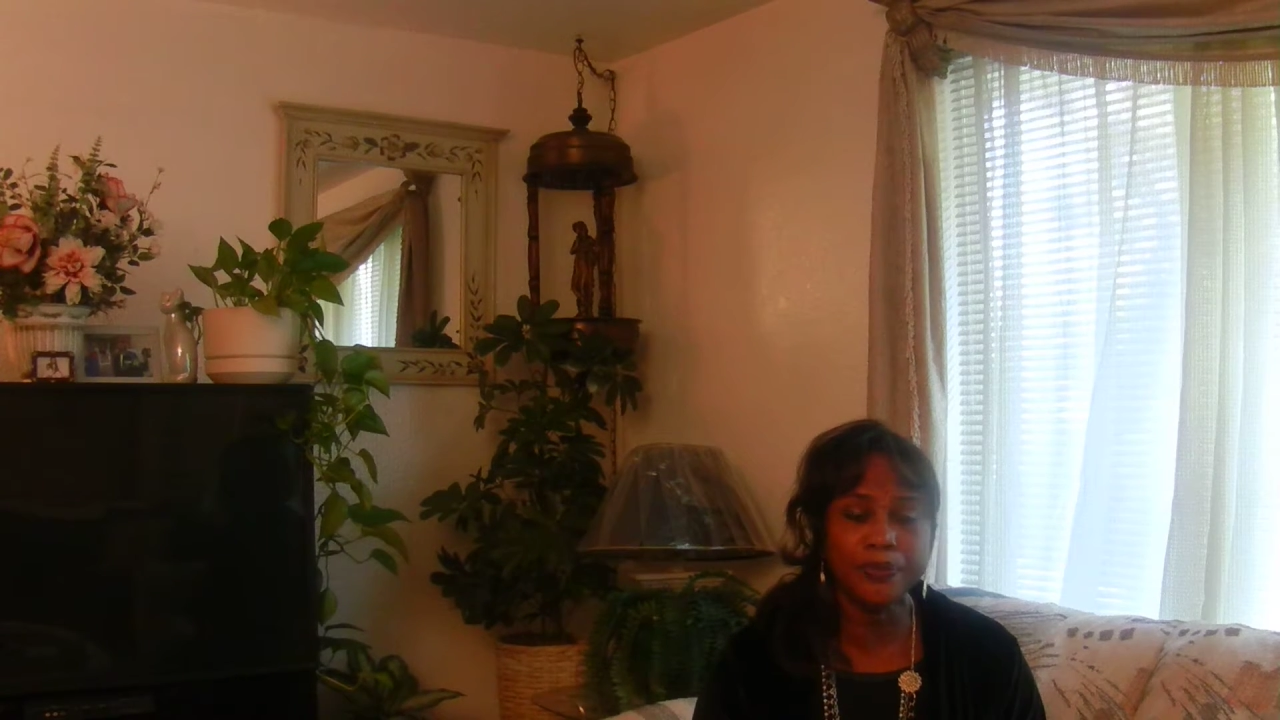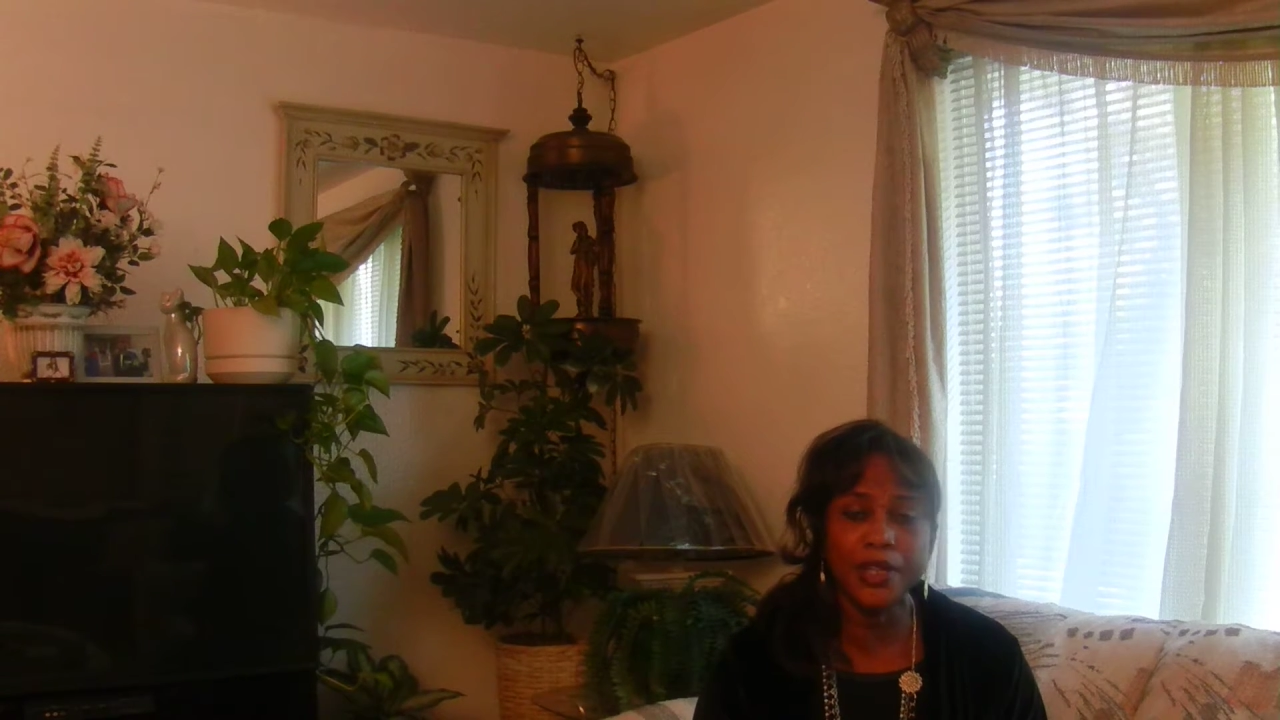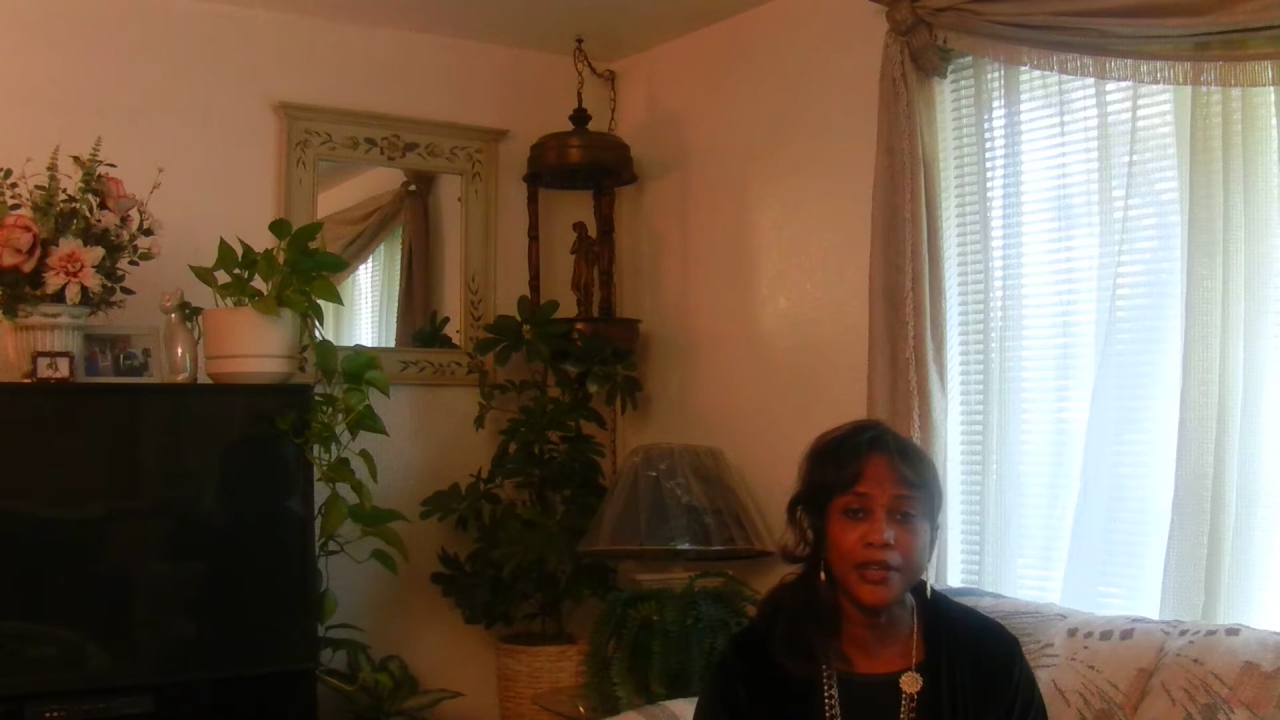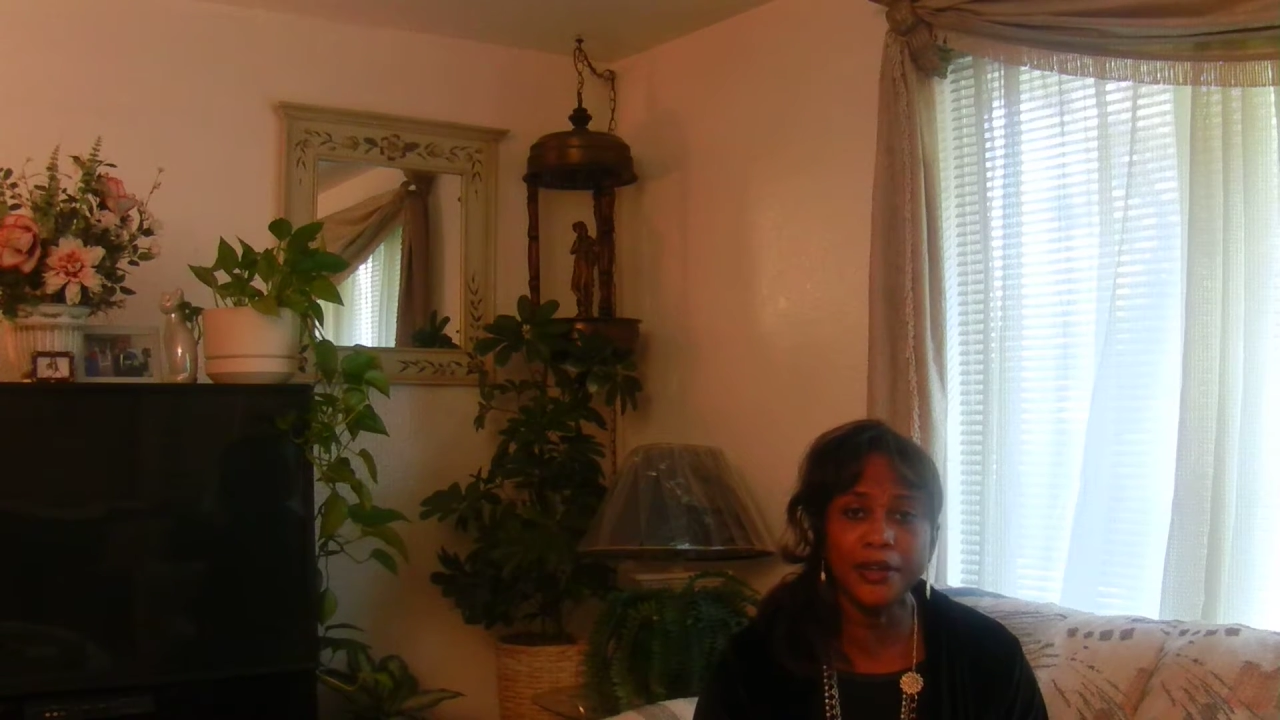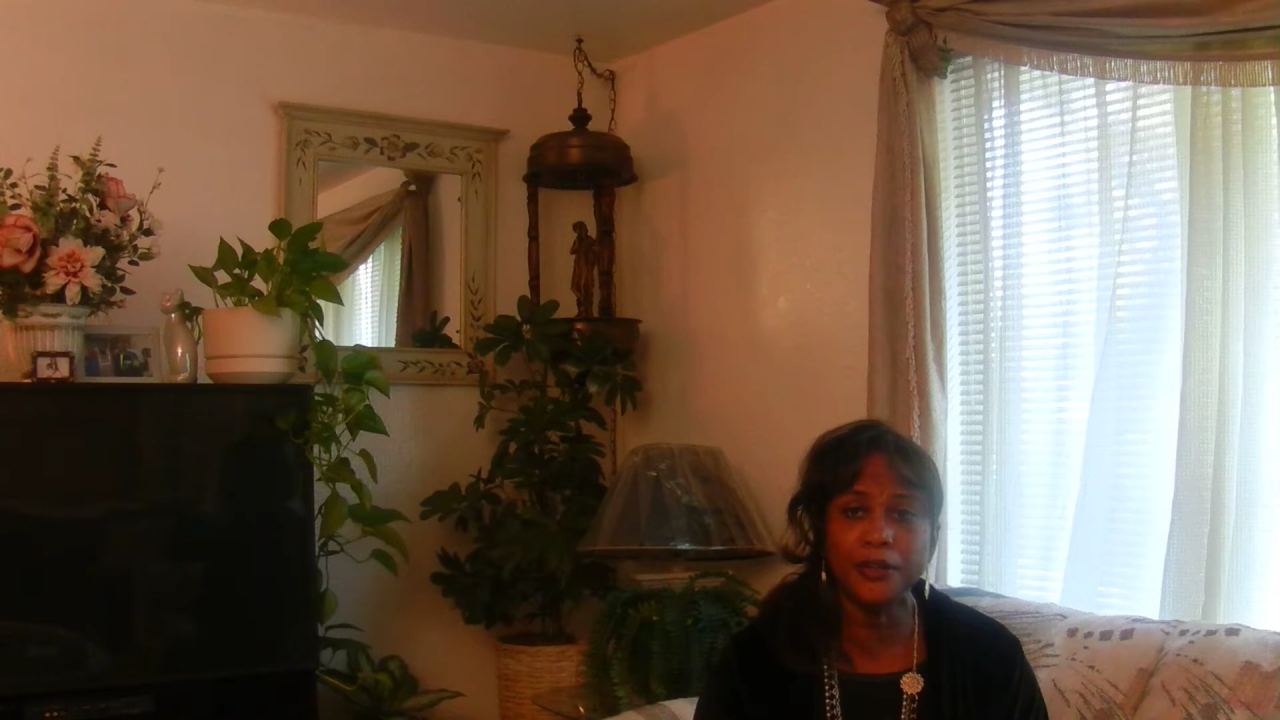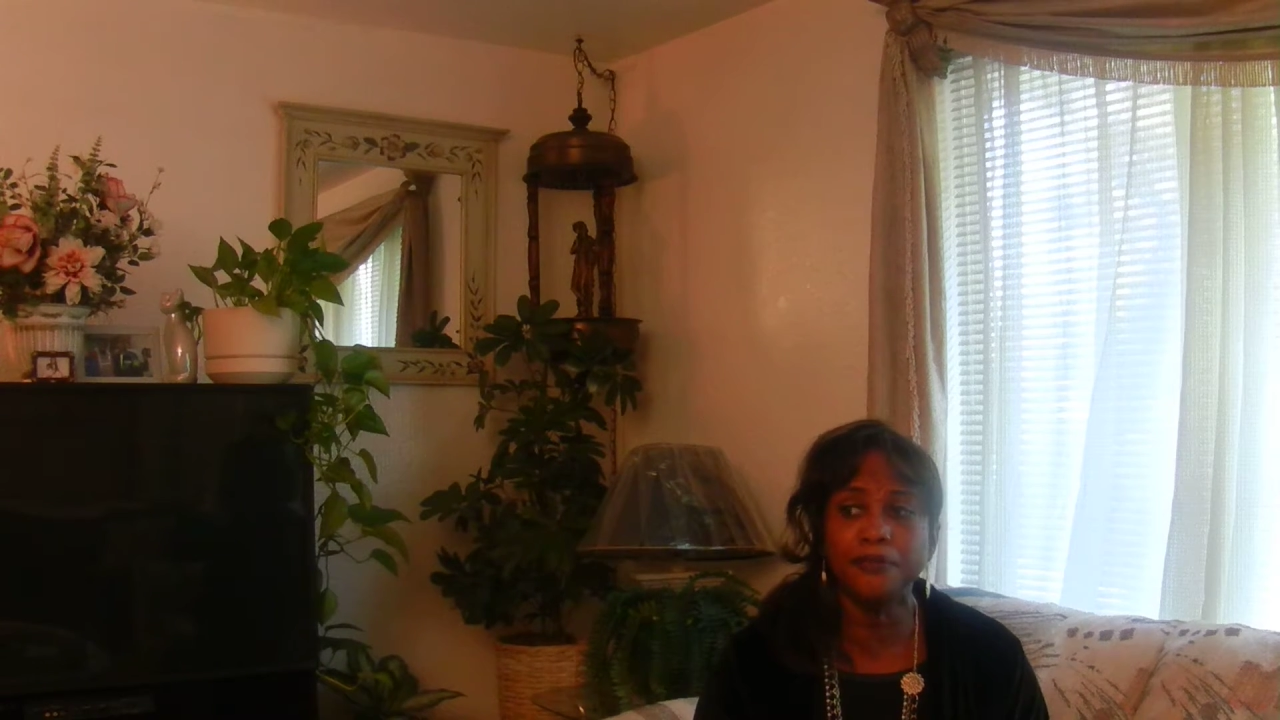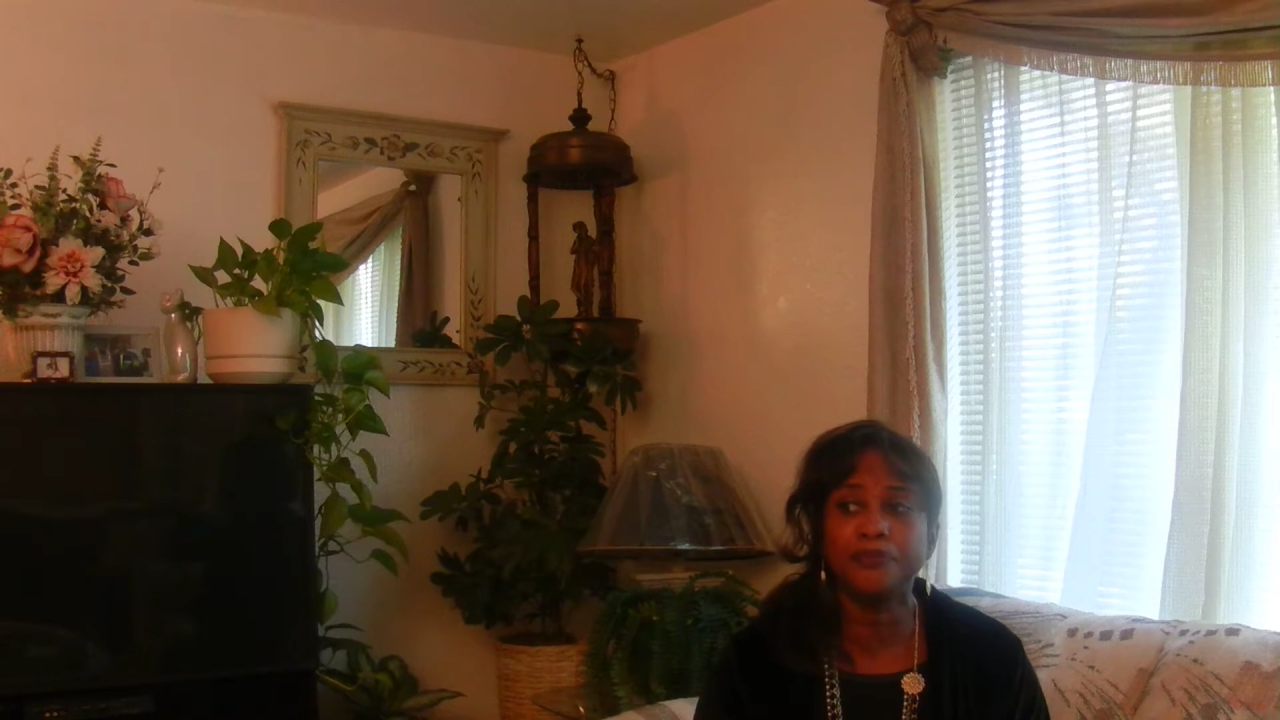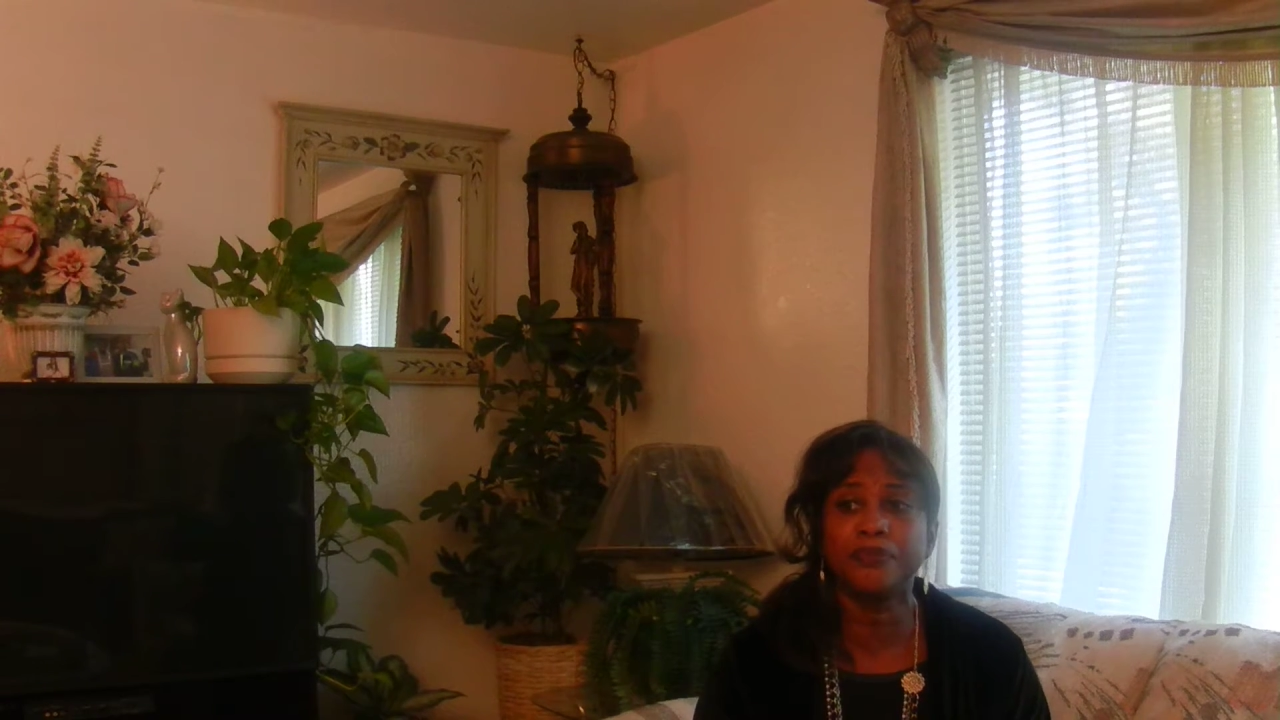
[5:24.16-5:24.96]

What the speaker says: You know,